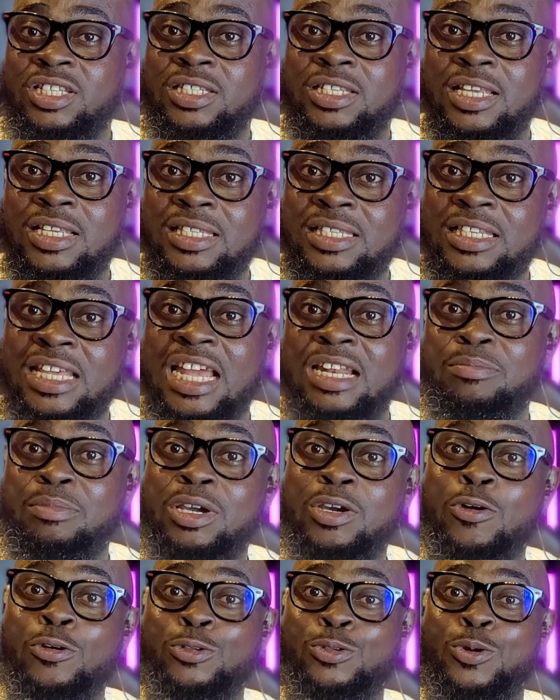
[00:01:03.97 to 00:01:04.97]
said, send me
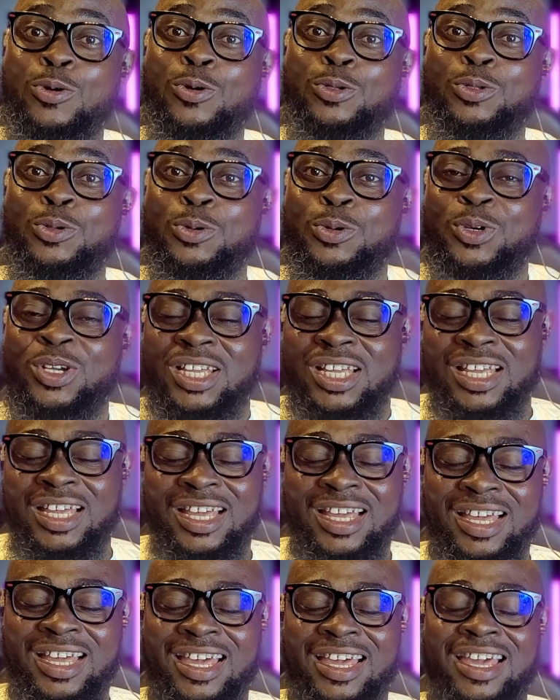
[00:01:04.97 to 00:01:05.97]
go Sokoto.
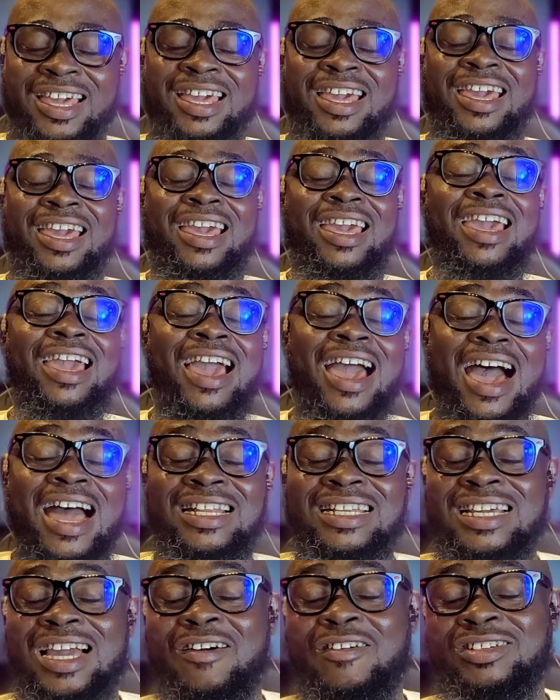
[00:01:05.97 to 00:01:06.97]
I
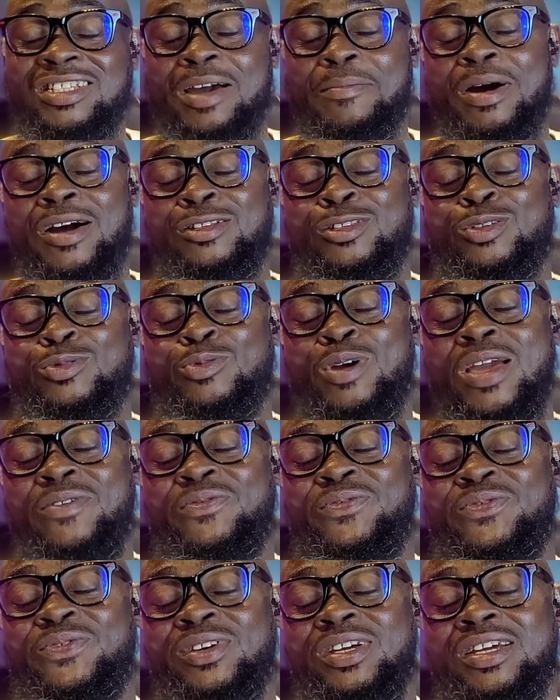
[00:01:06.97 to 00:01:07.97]
think I was about
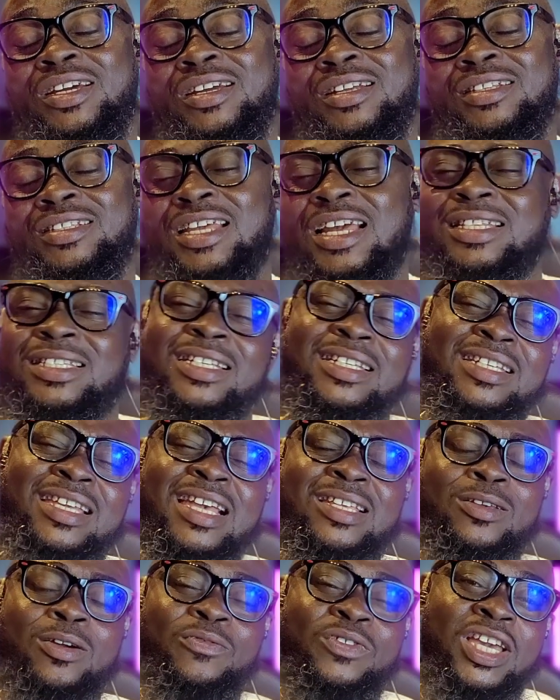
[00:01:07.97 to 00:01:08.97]
12, 13
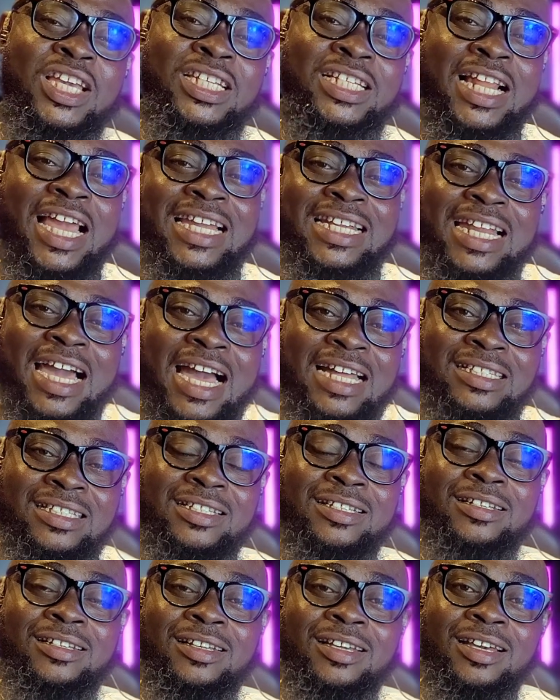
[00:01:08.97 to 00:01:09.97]
years of age like that.
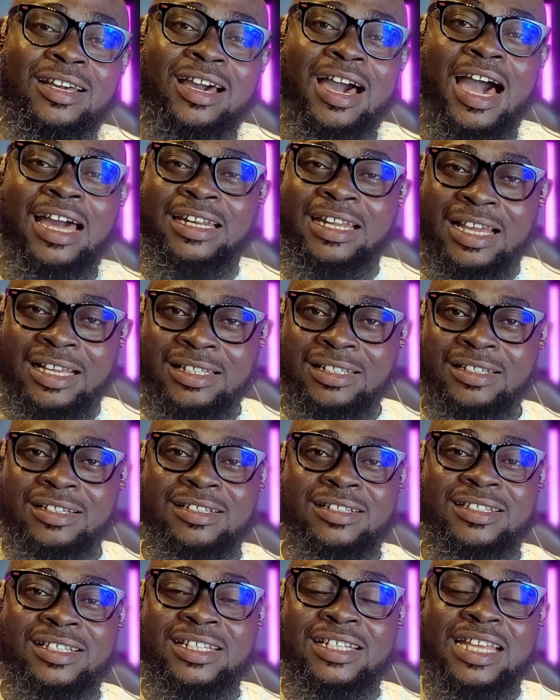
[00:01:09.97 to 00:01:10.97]
And then
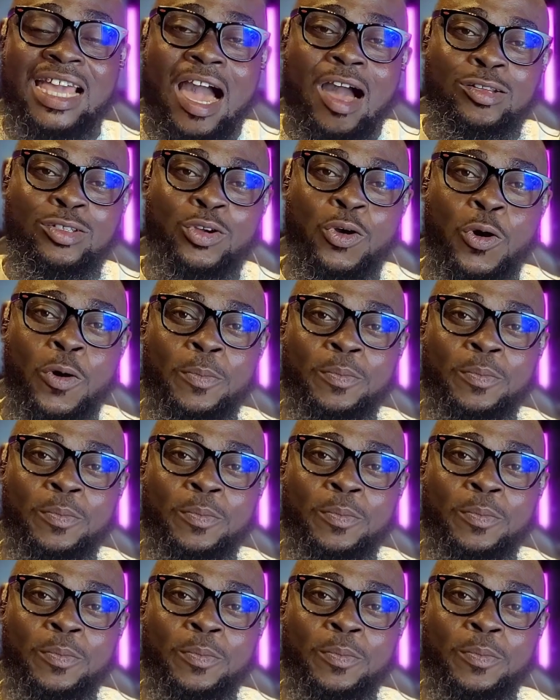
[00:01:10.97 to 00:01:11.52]
see the outcome.